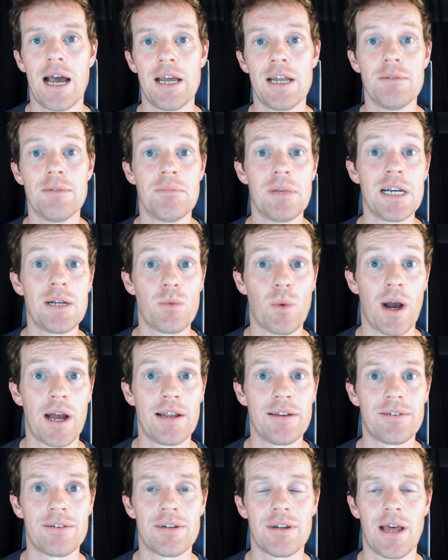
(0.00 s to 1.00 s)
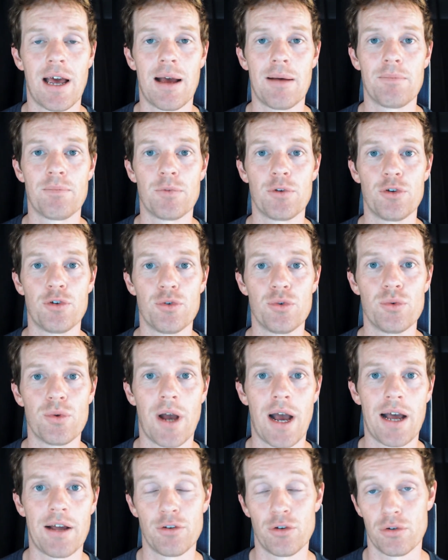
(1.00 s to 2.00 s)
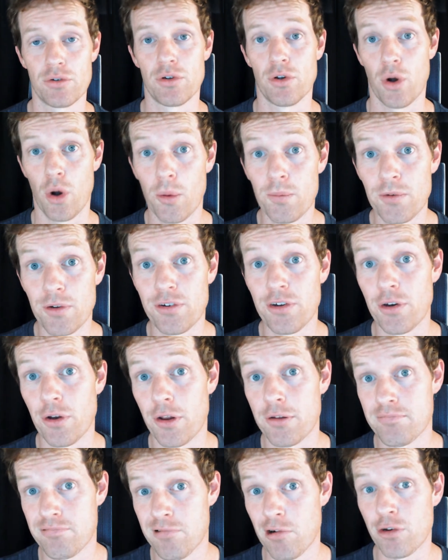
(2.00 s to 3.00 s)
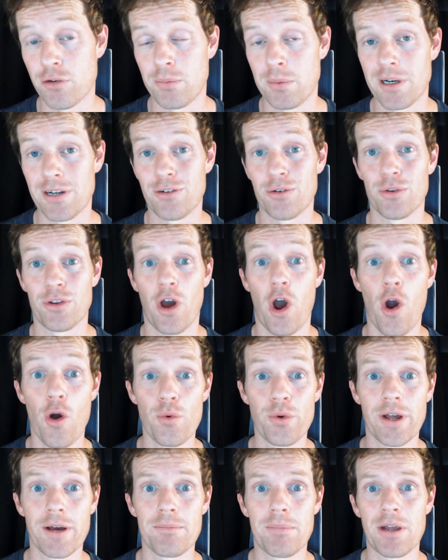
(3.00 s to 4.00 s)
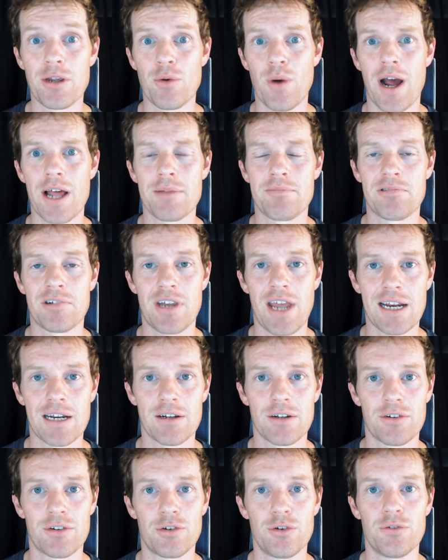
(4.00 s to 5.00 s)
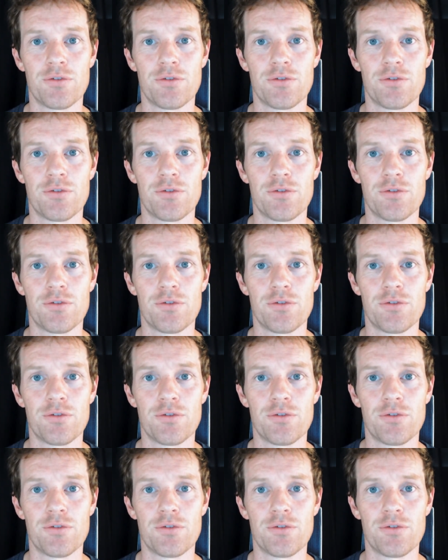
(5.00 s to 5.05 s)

In many ways, you're obviously not the prospect, you're the owner, but you are the protagonist.